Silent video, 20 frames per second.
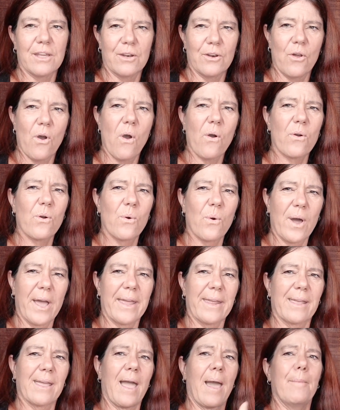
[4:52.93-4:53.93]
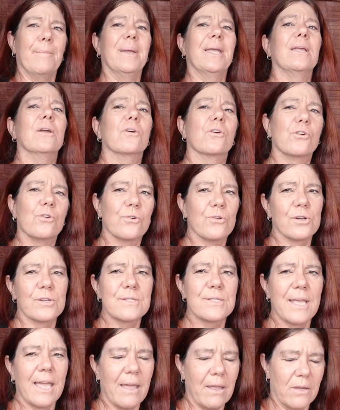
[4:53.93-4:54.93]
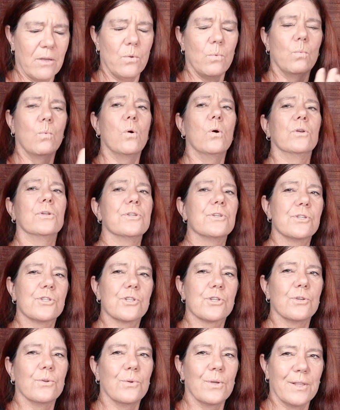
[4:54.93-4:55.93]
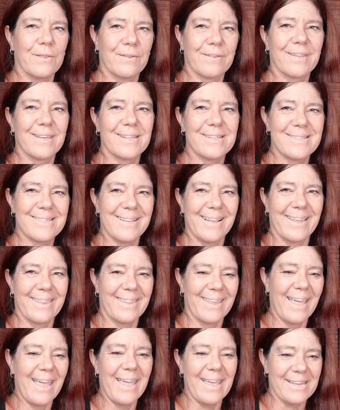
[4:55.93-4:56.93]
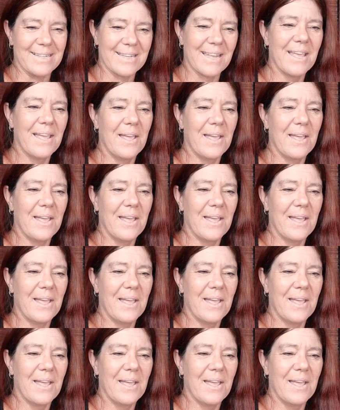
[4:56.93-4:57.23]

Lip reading: not quite coming across how you wanted to, and things like that.